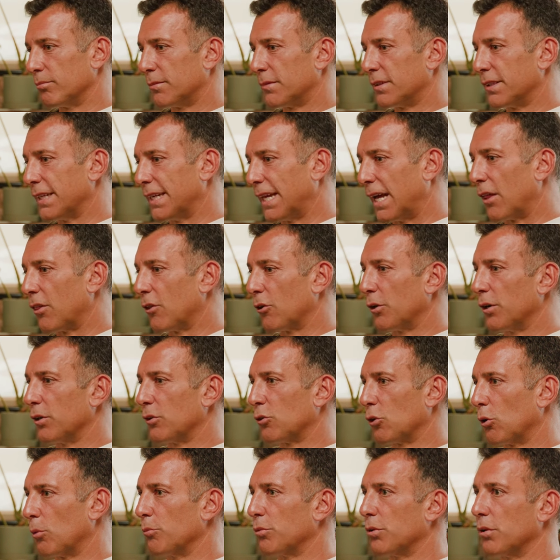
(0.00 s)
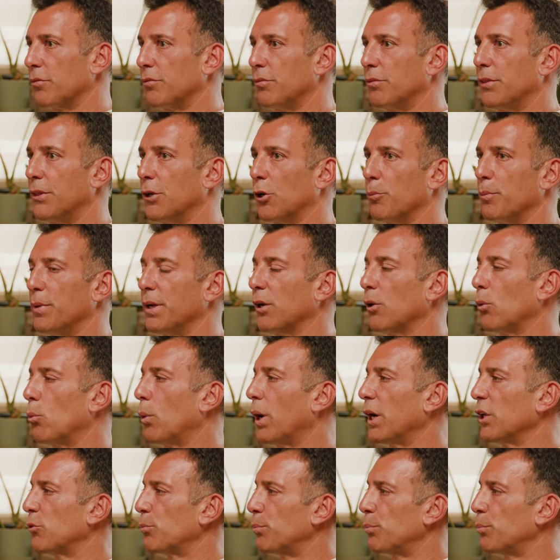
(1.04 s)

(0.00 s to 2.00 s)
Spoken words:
together in terms of there being a white